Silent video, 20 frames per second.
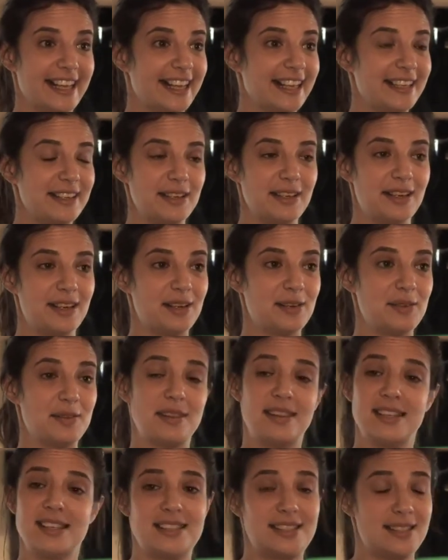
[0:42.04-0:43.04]

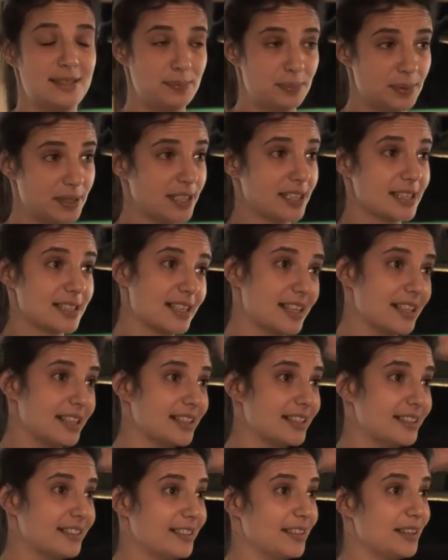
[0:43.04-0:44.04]
This is pretty
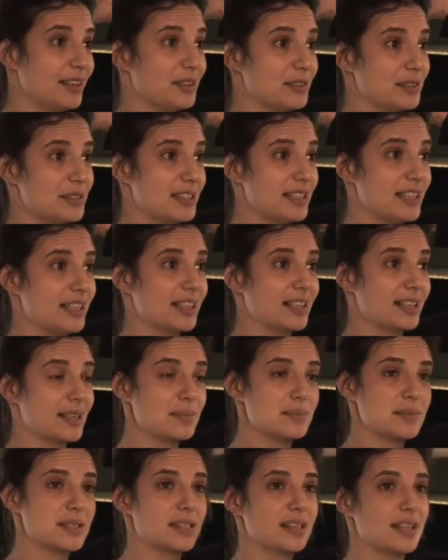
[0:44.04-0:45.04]
exciting, seeing it
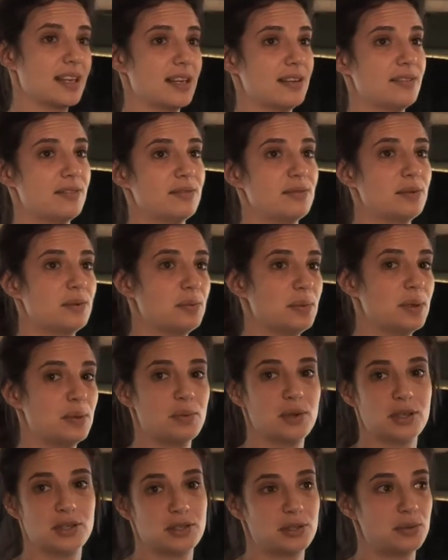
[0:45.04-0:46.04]
come to life. When we
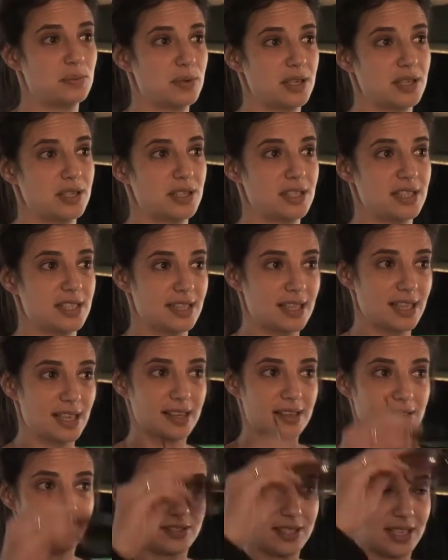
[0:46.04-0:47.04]
watch the rushes at the
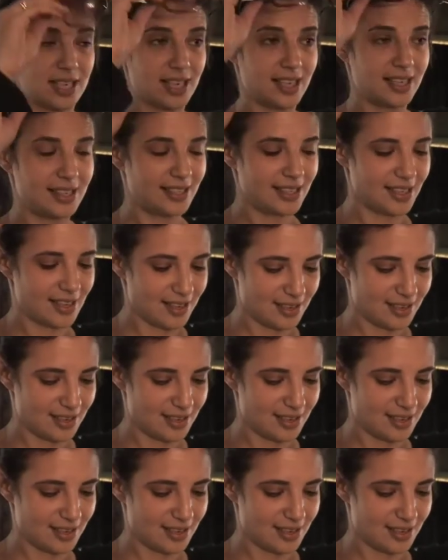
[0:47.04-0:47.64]
end of a day,